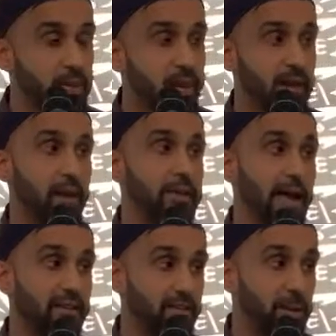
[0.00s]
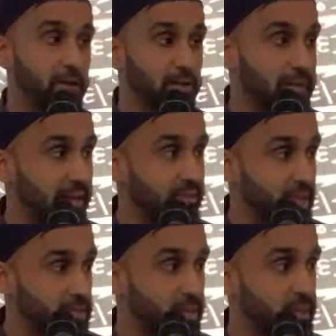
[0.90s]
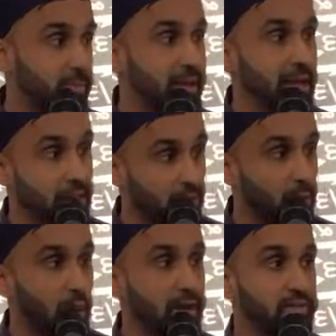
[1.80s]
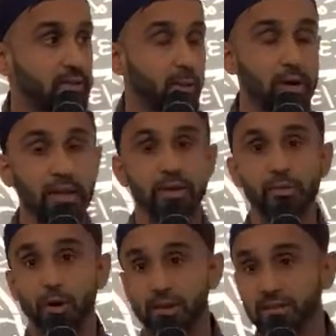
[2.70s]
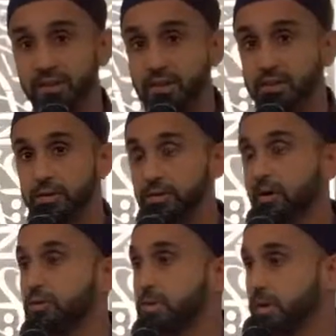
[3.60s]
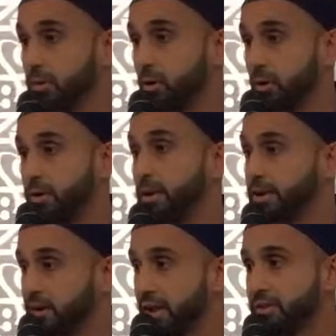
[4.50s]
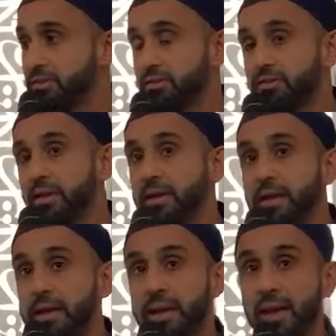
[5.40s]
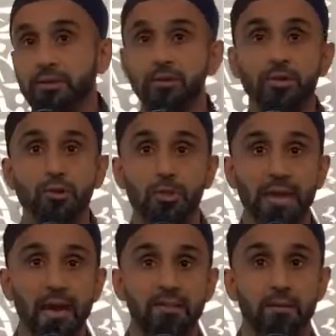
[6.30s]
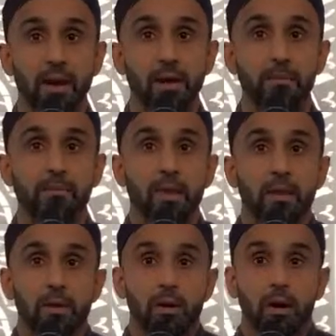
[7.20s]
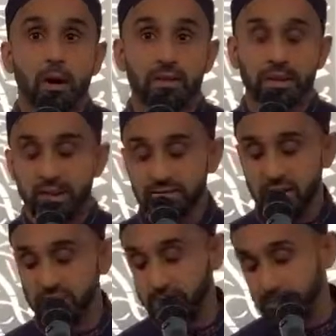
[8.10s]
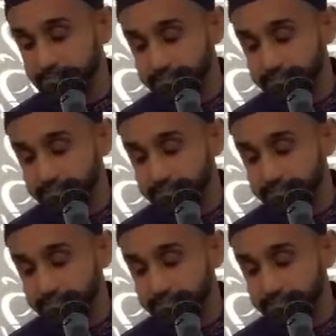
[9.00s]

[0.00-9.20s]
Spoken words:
and I'll be asked about on the Day of Judgment. And likewise, every word that you are listening to is also being recorded by your angels, and you too will be asked about on the Day of Judgment.